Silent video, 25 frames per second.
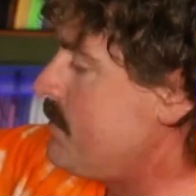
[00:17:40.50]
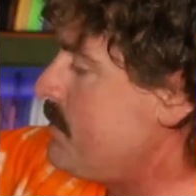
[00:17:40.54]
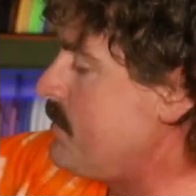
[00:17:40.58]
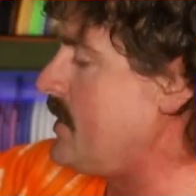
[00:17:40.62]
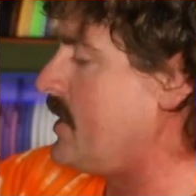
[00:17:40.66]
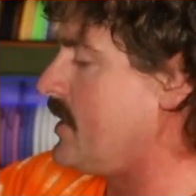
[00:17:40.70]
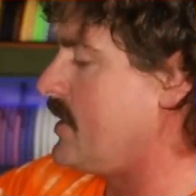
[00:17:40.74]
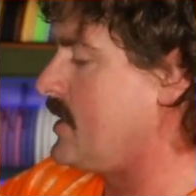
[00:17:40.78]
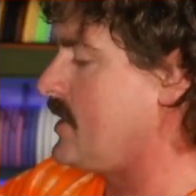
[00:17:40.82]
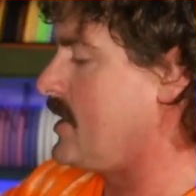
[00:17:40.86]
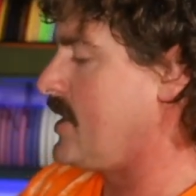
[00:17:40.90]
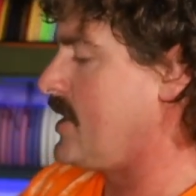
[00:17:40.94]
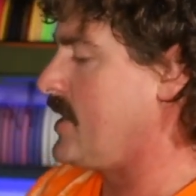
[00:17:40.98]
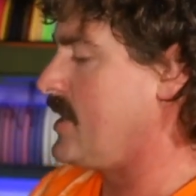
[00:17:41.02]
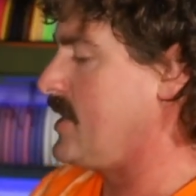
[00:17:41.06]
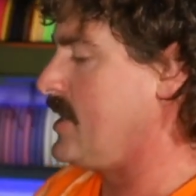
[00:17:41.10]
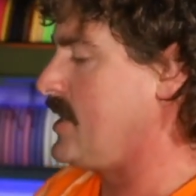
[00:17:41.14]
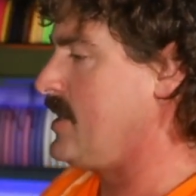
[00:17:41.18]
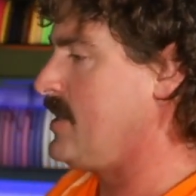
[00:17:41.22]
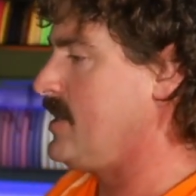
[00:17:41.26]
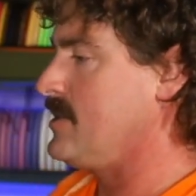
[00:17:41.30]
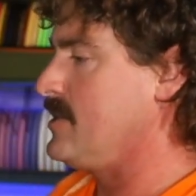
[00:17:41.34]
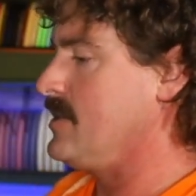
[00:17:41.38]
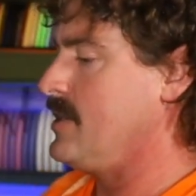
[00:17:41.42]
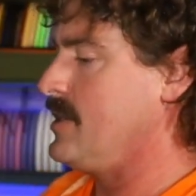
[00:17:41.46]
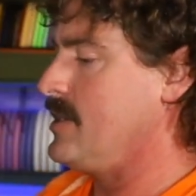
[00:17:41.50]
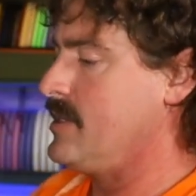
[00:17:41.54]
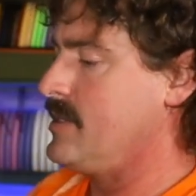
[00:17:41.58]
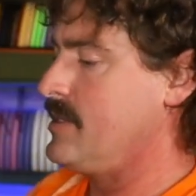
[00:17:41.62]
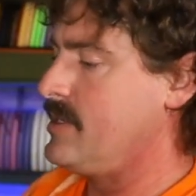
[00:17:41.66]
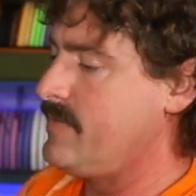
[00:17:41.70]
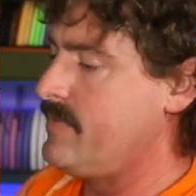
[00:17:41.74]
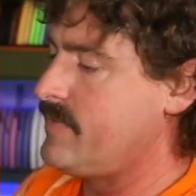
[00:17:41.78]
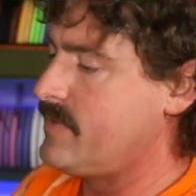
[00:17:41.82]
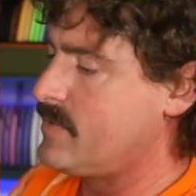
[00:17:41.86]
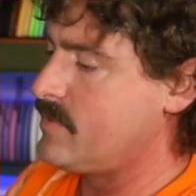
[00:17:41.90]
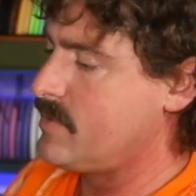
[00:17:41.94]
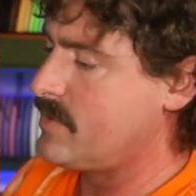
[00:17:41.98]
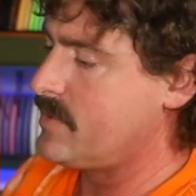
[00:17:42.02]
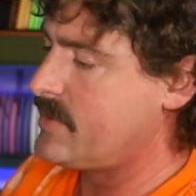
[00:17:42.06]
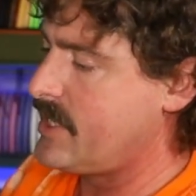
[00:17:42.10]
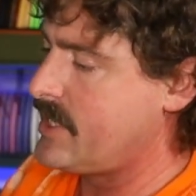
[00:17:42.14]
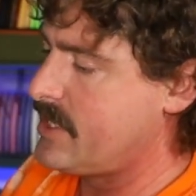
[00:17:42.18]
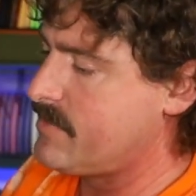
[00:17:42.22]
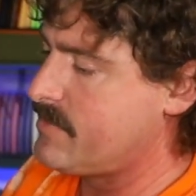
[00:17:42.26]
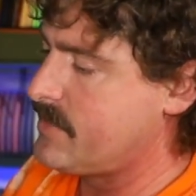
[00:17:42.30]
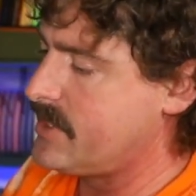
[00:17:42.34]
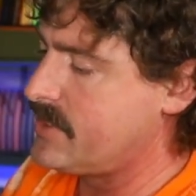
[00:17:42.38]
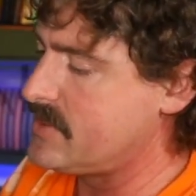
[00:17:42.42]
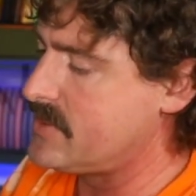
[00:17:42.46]
that guy in, and even
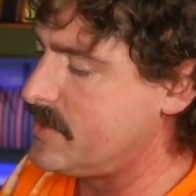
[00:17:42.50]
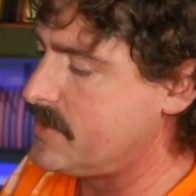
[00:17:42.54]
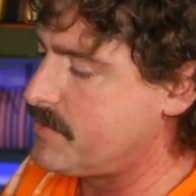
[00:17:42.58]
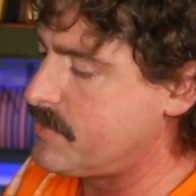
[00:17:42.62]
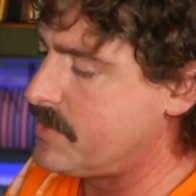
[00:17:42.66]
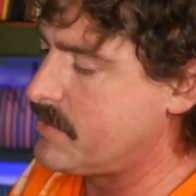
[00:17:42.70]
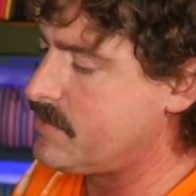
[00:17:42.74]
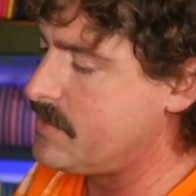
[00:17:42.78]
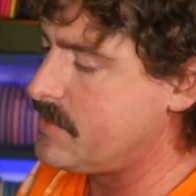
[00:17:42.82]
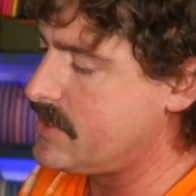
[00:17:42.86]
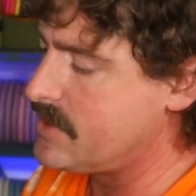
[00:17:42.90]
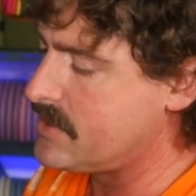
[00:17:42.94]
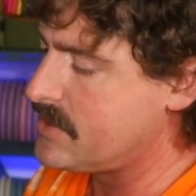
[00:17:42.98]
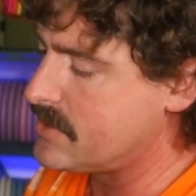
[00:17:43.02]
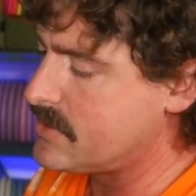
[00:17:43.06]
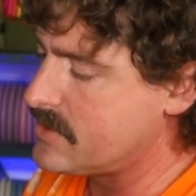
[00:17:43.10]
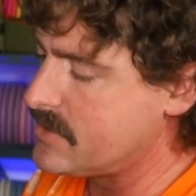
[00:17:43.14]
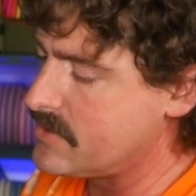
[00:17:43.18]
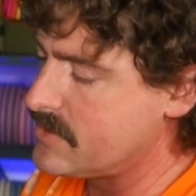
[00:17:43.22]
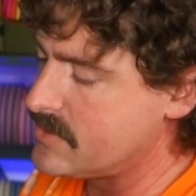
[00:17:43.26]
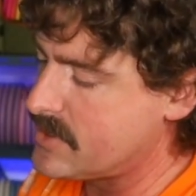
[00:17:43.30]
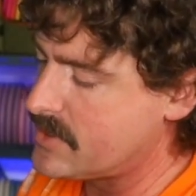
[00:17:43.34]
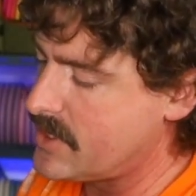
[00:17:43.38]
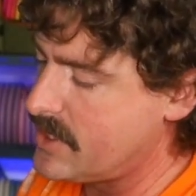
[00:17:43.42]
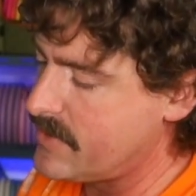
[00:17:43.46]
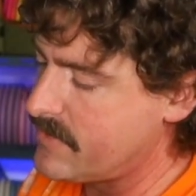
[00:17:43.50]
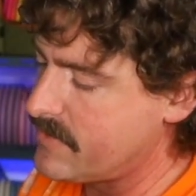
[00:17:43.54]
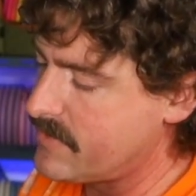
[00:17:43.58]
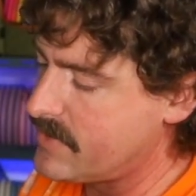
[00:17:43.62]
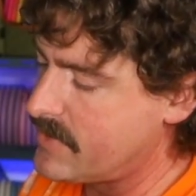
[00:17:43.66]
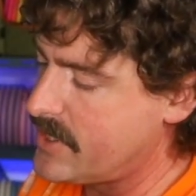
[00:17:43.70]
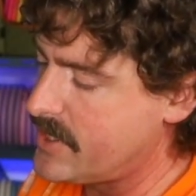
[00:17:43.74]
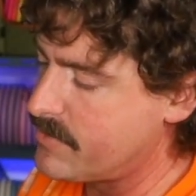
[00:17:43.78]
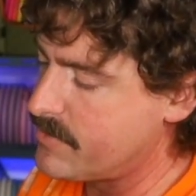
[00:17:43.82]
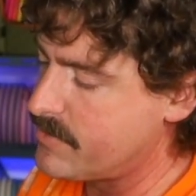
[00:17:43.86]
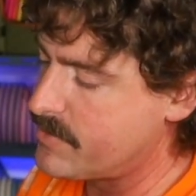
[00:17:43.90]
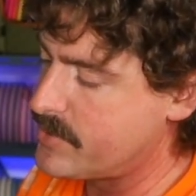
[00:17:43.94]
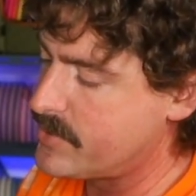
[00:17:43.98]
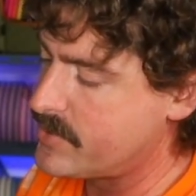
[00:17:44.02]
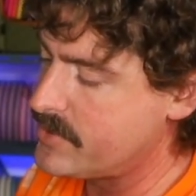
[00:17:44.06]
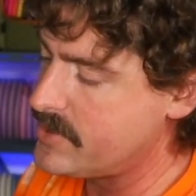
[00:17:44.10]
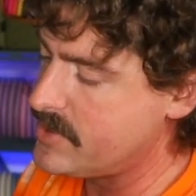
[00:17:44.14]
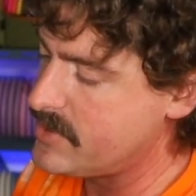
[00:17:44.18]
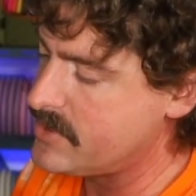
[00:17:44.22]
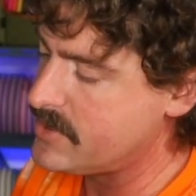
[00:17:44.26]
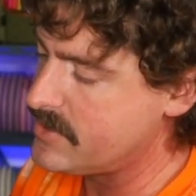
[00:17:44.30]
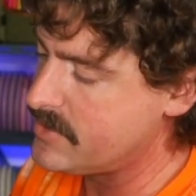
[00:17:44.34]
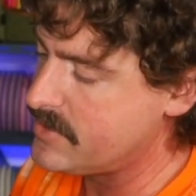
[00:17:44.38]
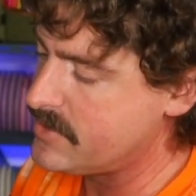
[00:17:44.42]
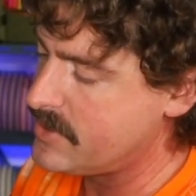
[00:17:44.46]
without my zipper being closed, I've got pretty
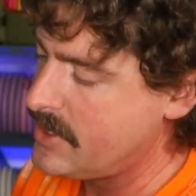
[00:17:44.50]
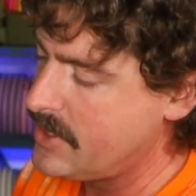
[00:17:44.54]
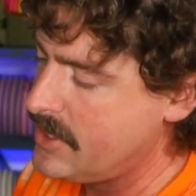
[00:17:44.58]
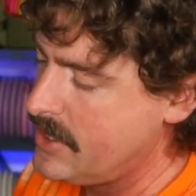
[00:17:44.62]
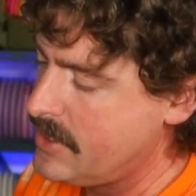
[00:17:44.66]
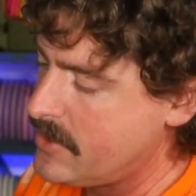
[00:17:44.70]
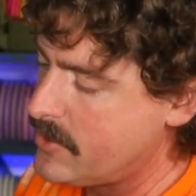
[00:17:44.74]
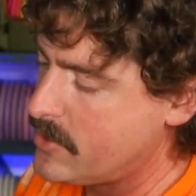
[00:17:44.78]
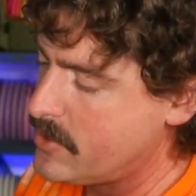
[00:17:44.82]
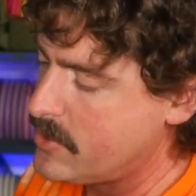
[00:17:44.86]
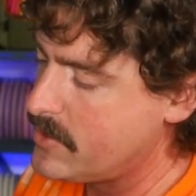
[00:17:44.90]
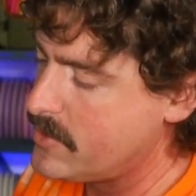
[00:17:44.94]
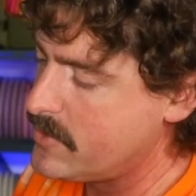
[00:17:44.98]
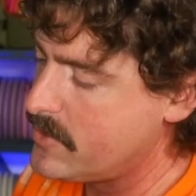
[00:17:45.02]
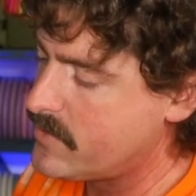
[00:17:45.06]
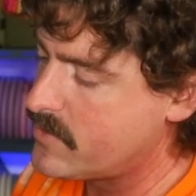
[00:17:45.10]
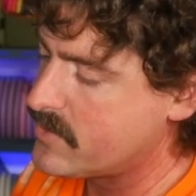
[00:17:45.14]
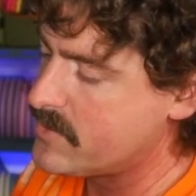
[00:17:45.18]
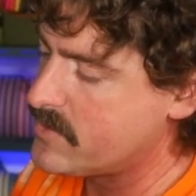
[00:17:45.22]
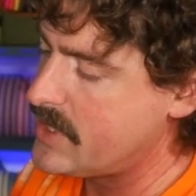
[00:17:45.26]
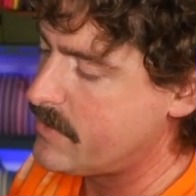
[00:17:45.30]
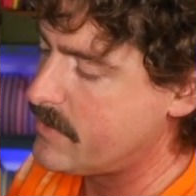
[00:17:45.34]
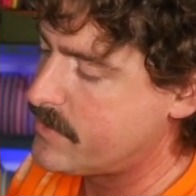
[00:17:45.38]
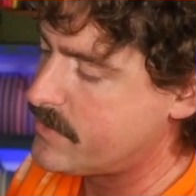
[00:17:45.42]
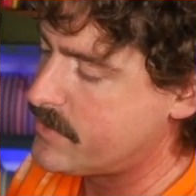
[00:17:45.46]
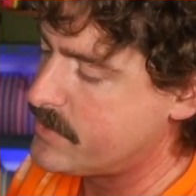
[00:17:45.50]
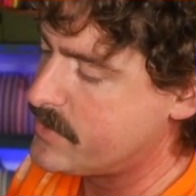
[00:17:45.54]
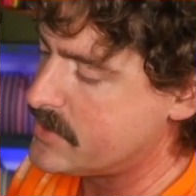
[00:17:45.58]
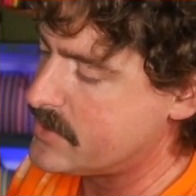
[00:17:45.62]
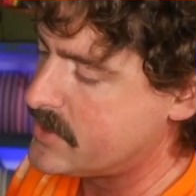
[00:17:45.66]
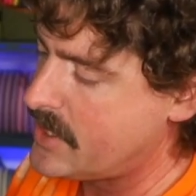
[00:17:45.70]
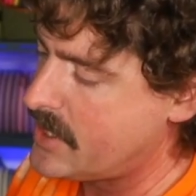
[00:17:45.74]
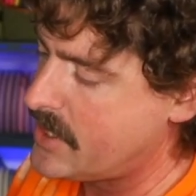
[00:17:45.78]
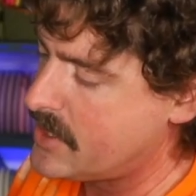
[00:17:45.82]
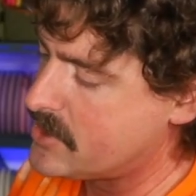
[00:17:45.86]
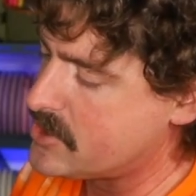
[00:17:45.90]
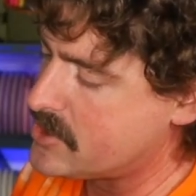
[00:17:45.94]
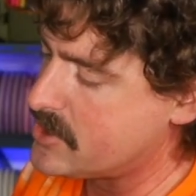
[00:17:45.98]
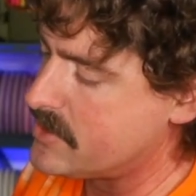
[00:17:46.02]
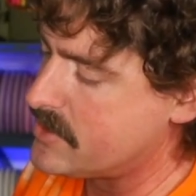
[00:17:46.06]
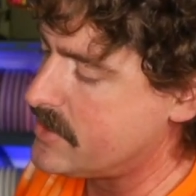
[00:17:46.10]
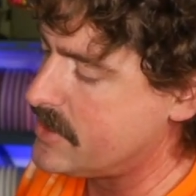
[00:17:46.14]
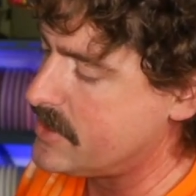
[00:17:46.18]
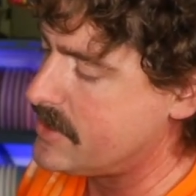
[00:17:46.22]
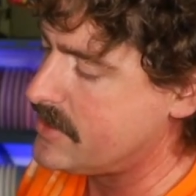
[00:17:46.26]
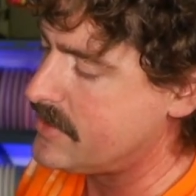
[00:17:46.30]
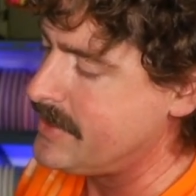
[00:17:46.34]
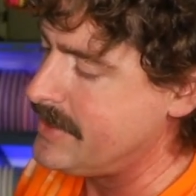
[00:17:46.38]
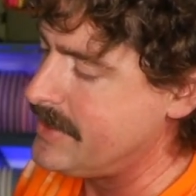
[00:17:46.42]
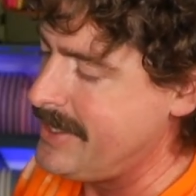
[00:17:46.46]
good overlap
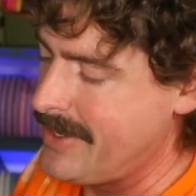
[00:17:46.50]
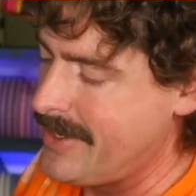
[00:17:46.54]
protection.